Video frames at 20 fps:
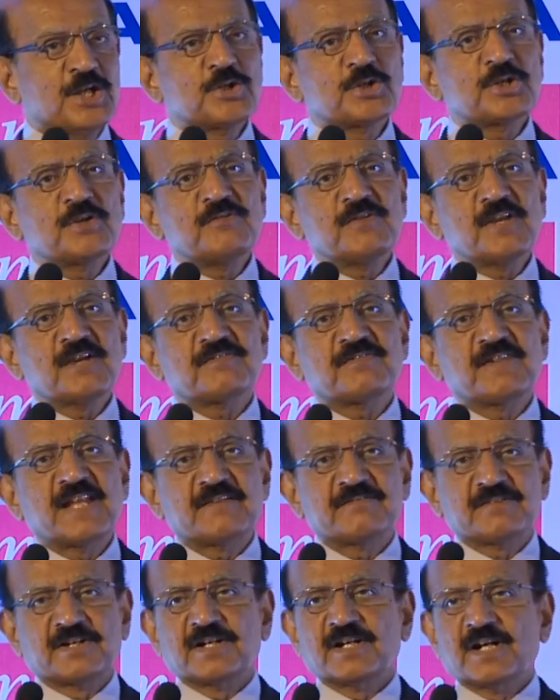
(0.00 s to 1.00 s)
to give you a
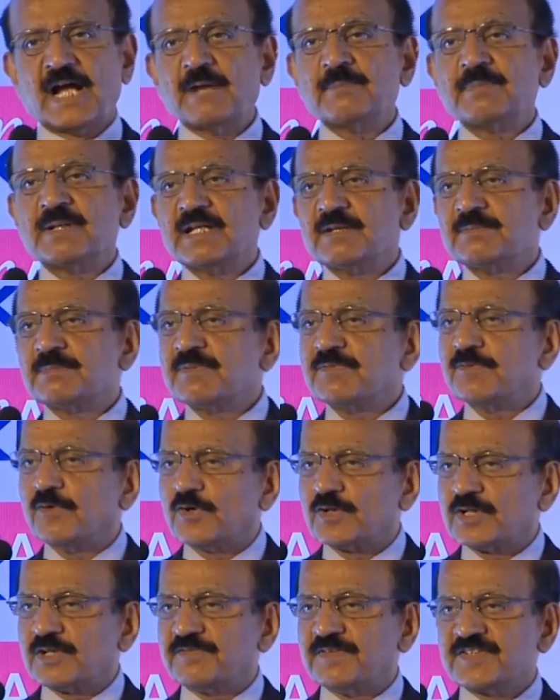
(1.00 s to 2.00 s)
flavor, I believe before
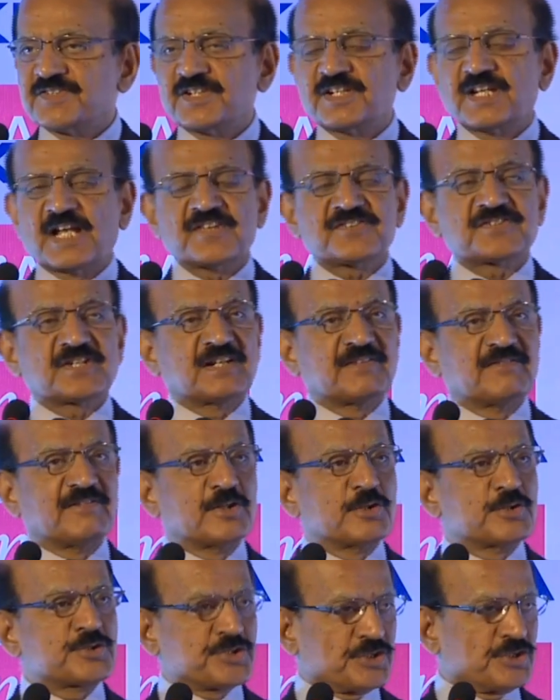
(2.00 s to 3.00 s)
the first industrial
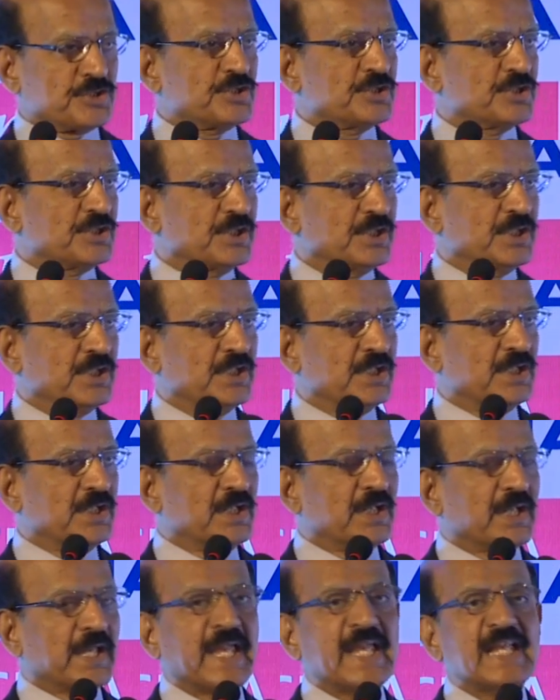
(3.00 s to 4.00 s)
revolution,
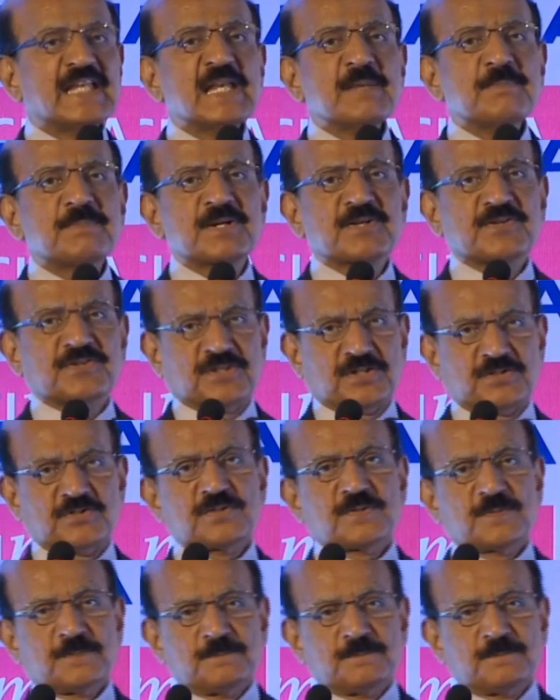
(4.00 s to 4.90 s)
80%